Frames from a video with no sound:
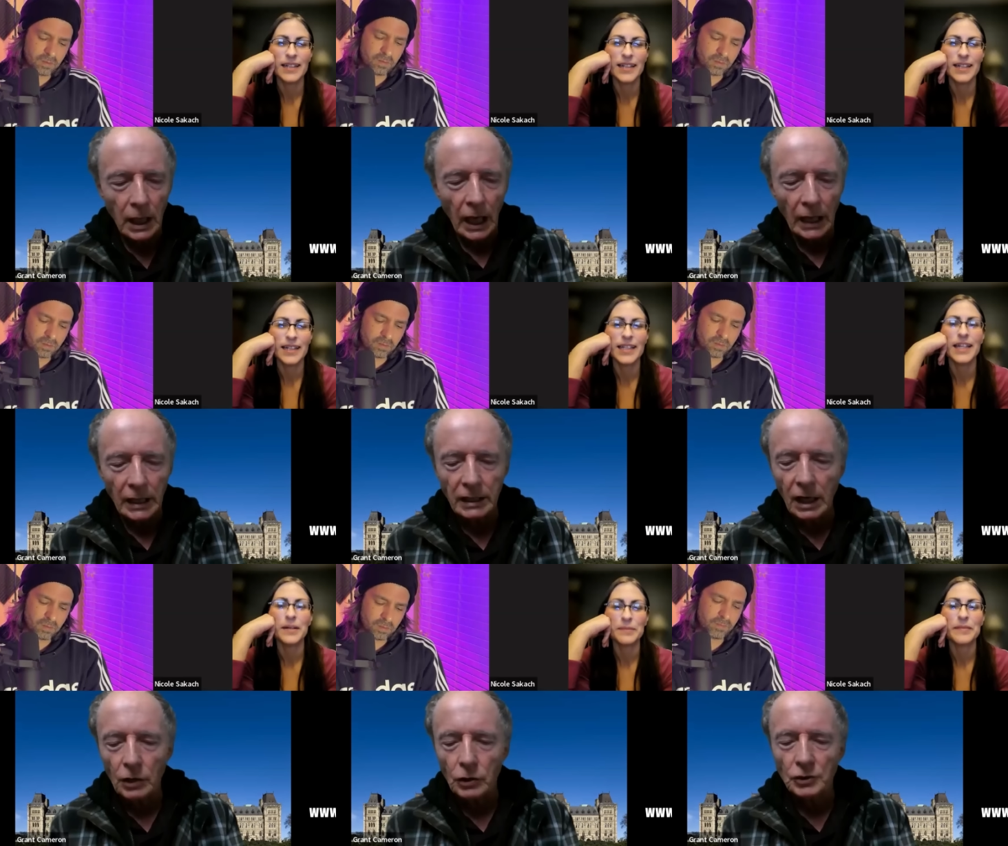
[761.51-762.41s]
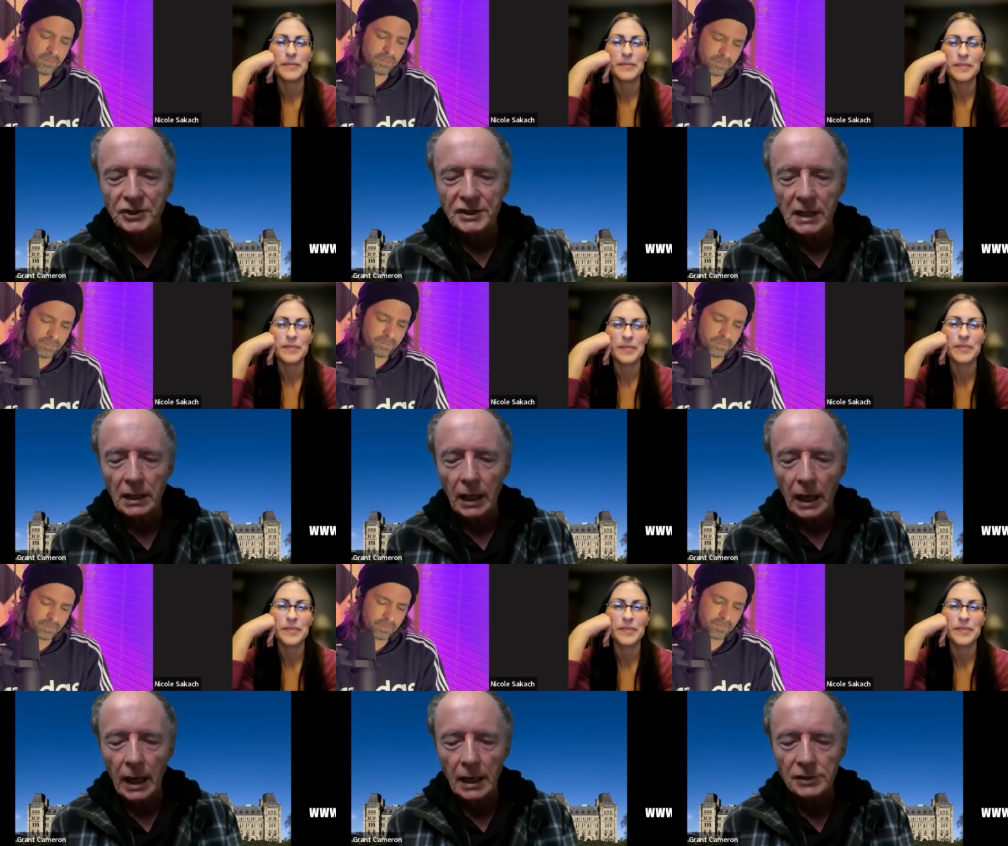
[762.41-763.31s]
Speaker 1: And in yeah. there, you'll see
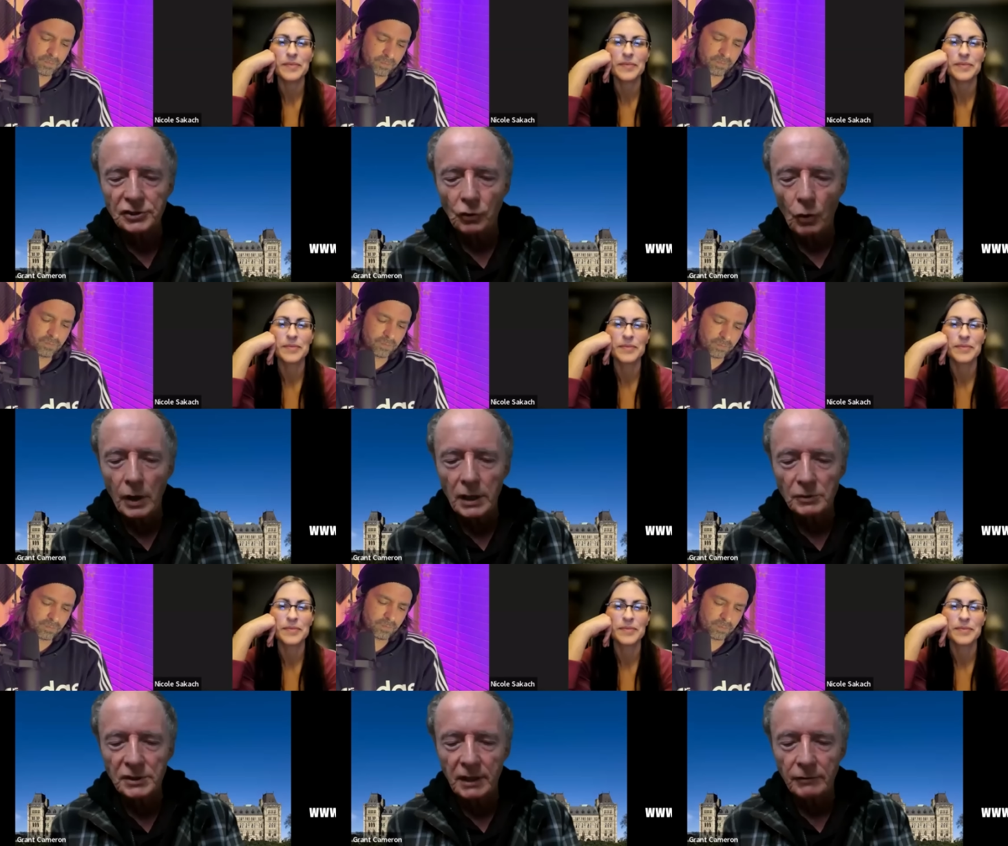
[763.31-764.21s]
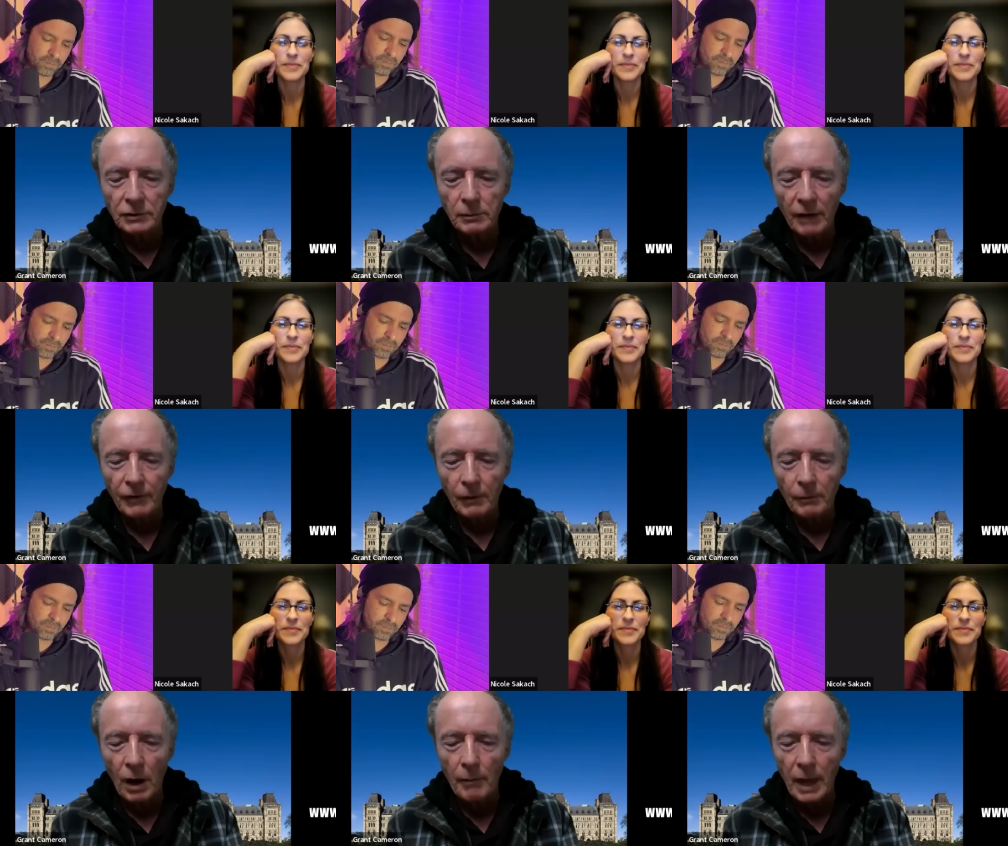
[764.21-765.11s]
a story that was given to my friend
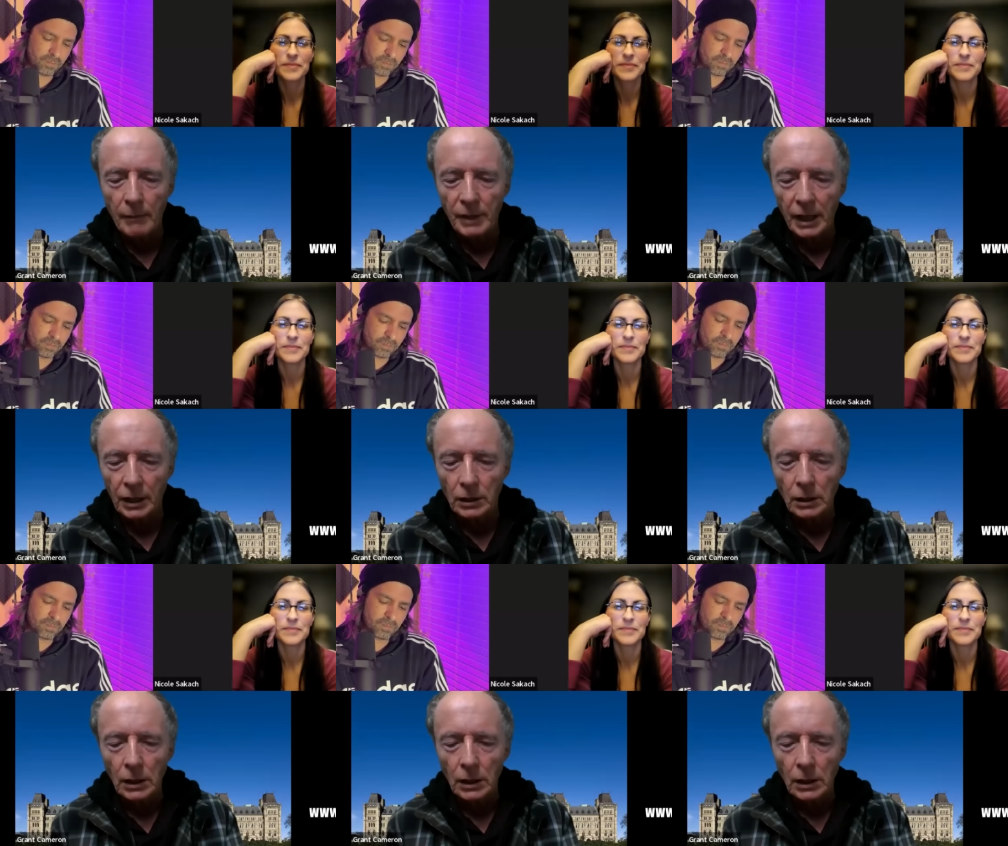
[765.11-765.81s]
Bob Emenegger.